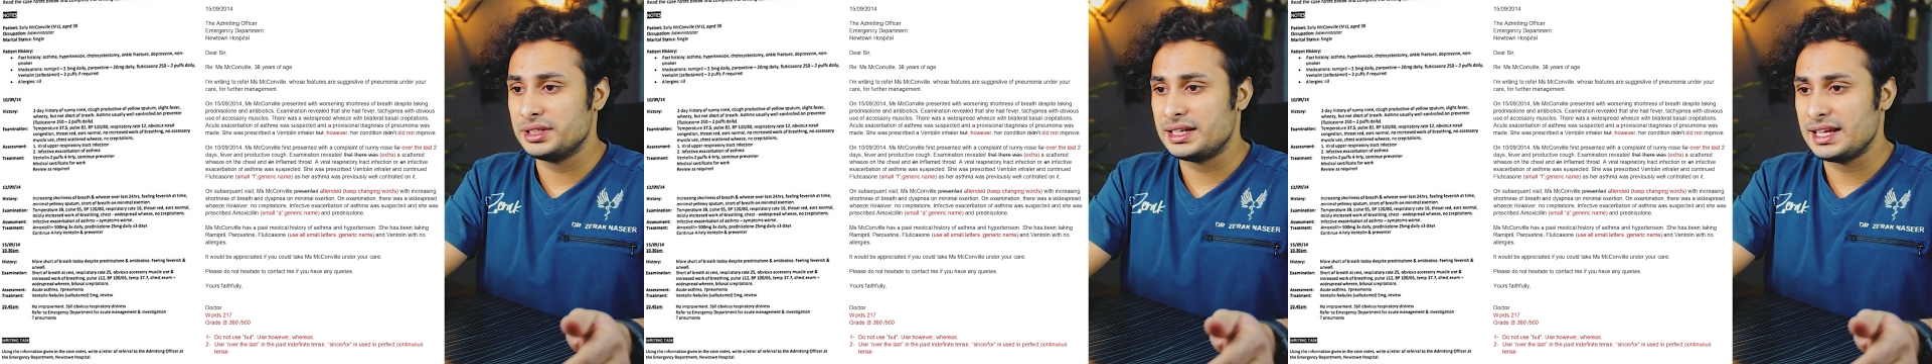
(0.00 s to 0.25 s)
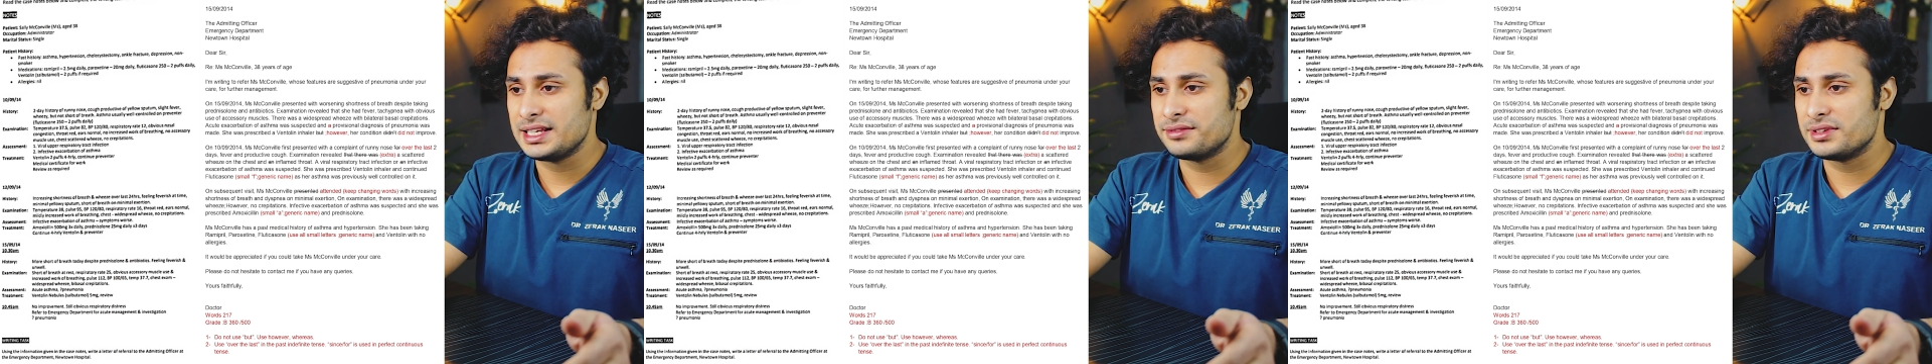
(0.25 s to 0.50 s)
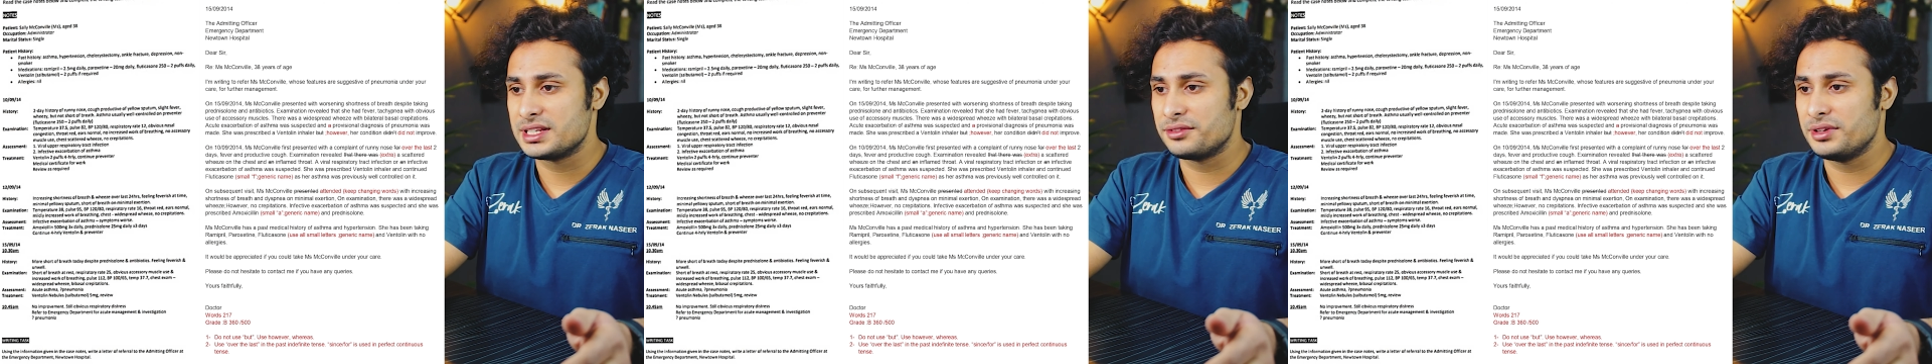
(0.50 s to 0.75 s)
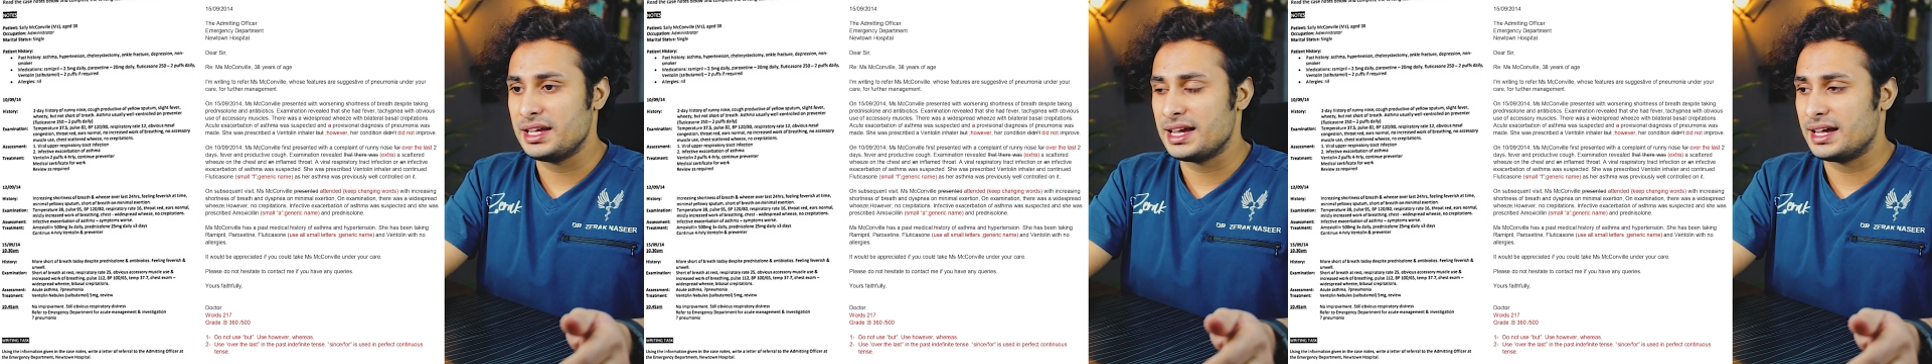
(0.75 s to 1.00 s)
The next visit
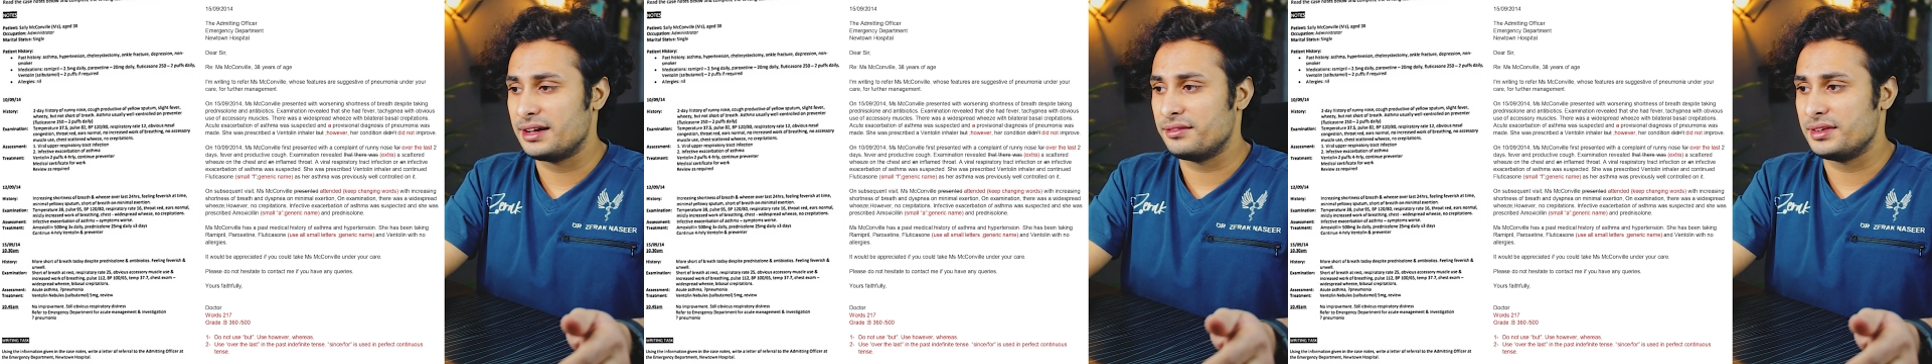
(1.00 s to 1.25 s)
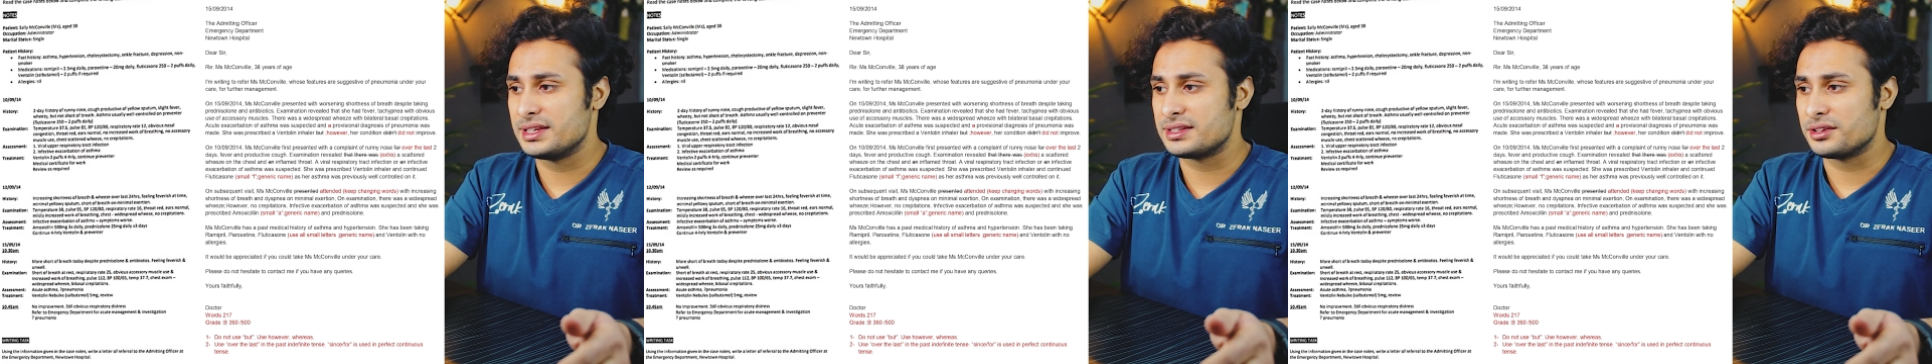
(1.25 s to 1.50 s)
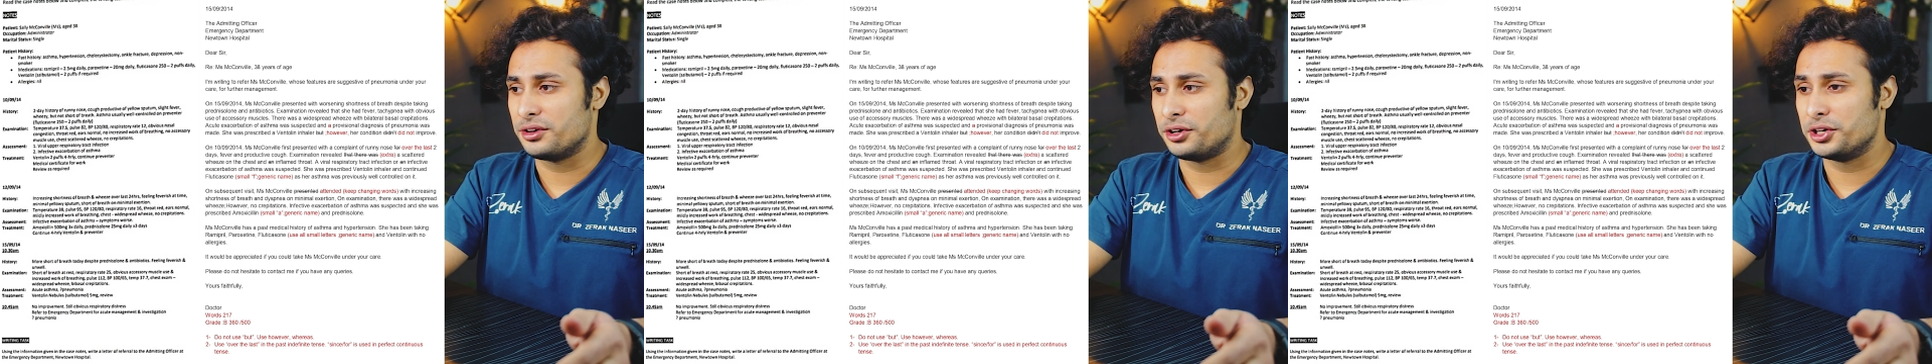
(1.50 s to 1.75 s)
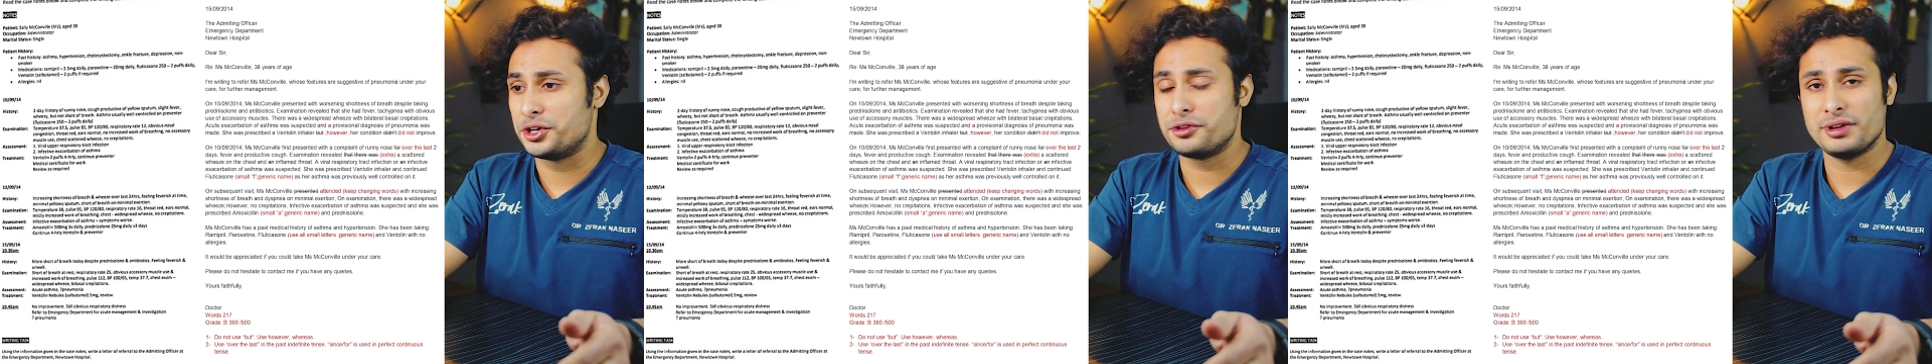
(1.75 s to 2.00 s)
we have is
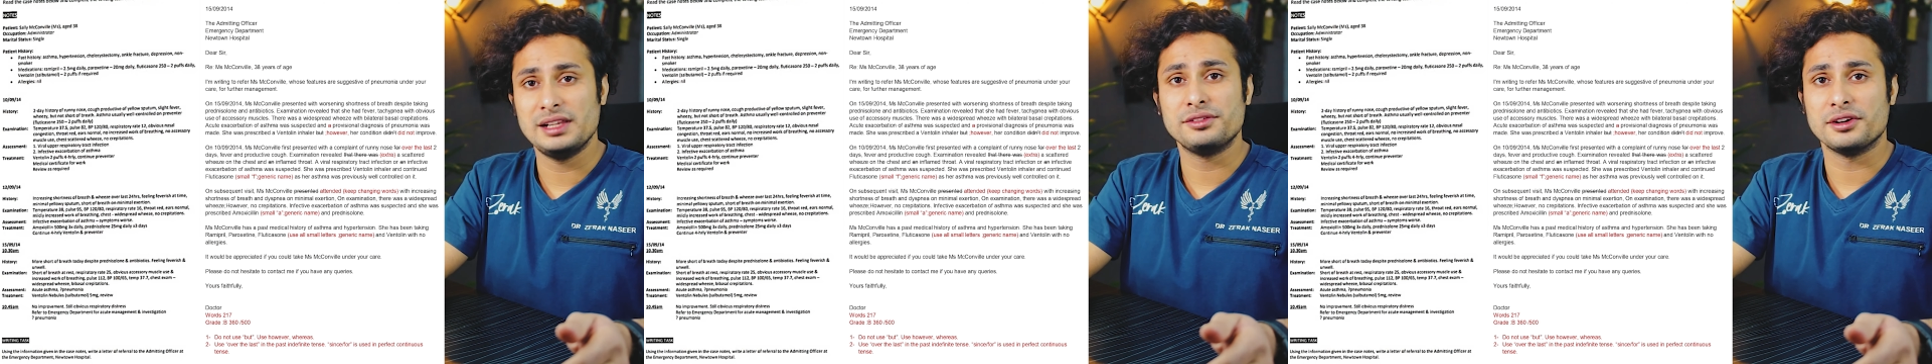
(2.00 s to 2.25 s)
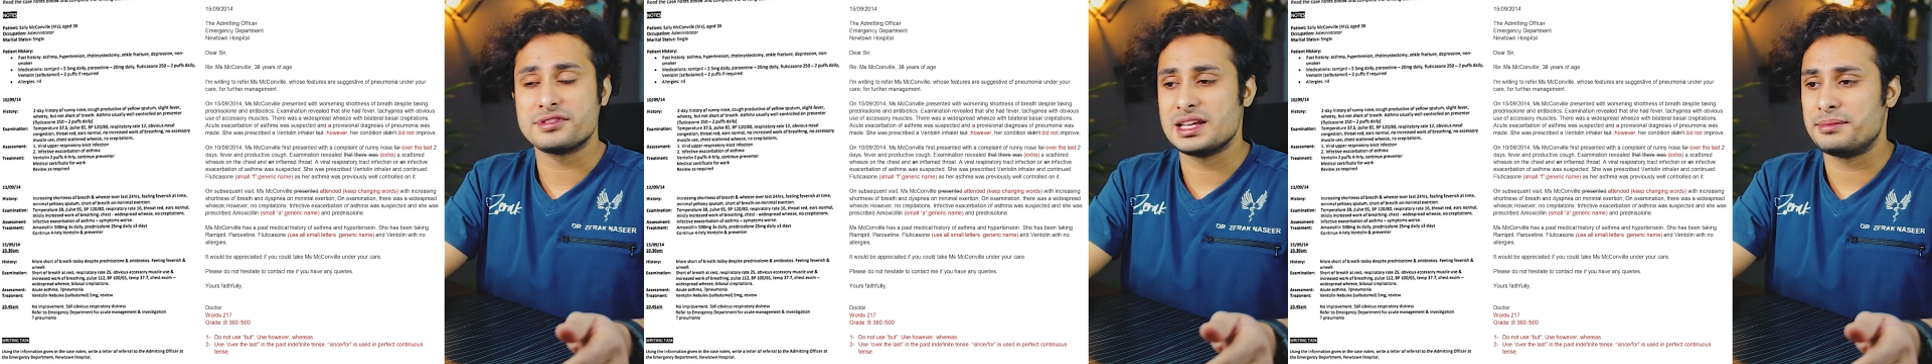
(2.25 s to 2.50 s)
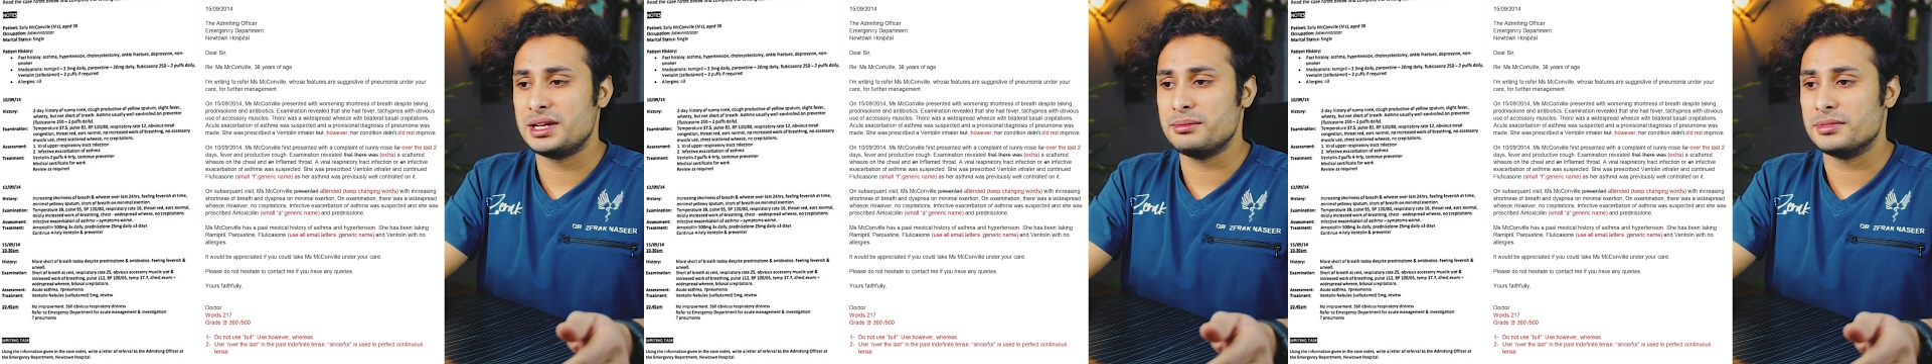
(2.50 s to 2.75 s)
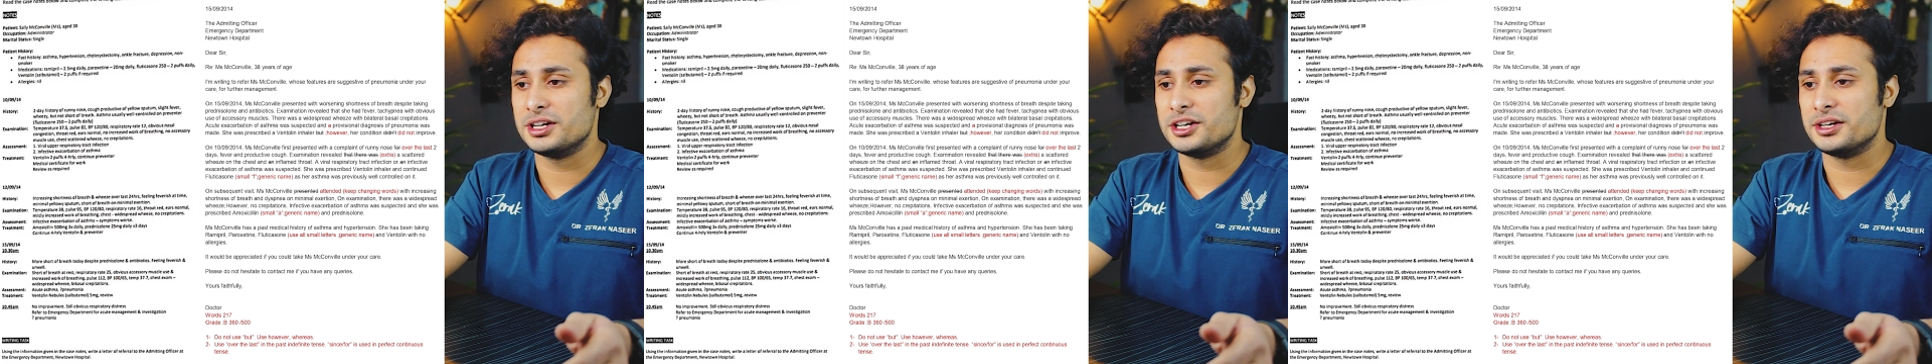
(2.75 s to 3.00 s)
on 12th of
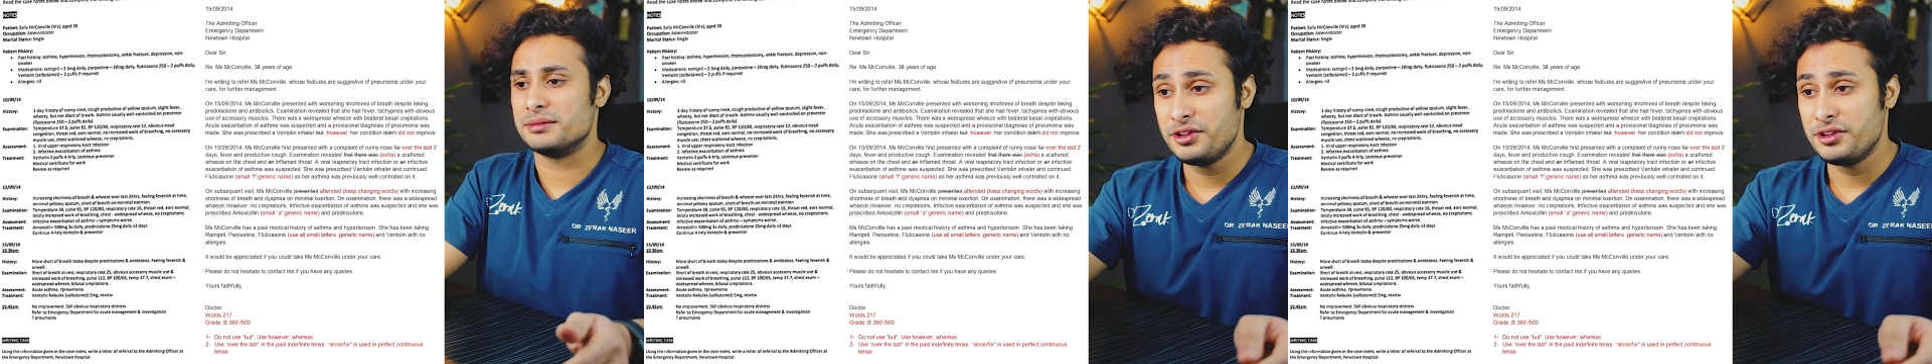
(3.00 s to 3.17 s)
September.